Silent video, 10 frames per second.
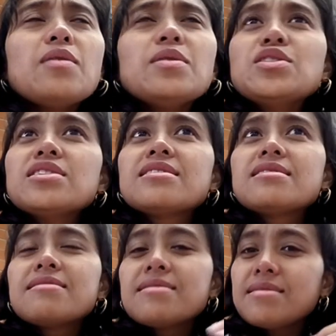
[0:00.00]
was
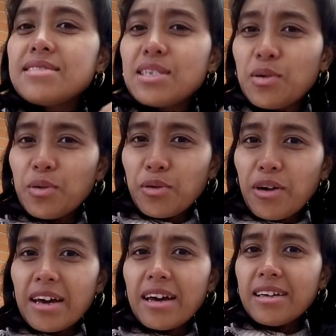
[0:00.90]
just siguro
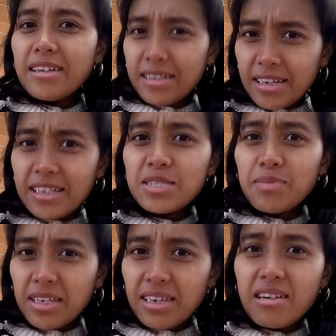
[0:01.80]
it hits
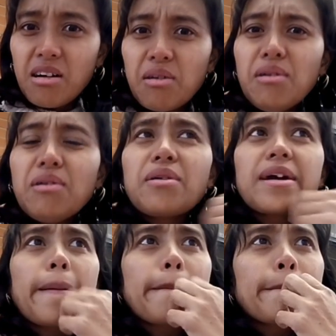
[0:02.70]
my ego,
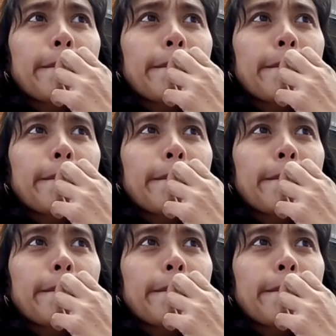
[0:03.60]
or